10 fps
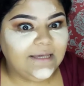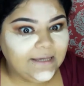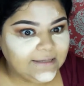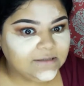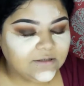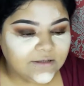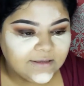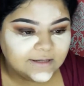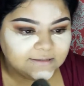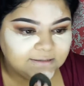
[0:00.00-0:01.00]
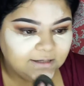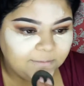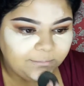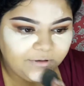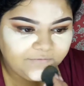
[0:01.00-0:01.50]
is on the thick
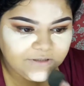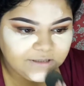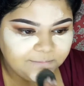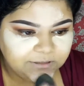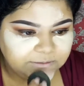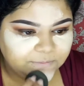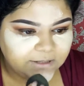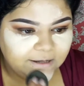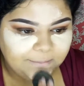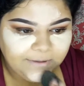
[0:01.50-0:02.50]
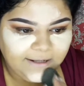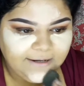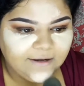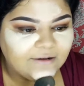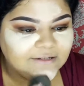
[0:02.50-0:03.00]
side, but for some reason when I applied
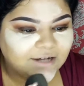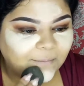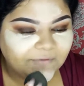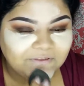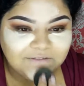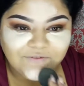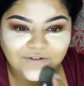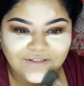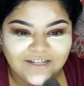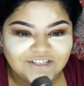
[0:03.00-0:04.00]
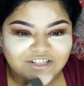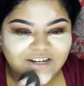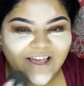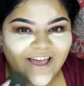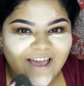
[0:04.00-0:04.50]
it on top of this foundation,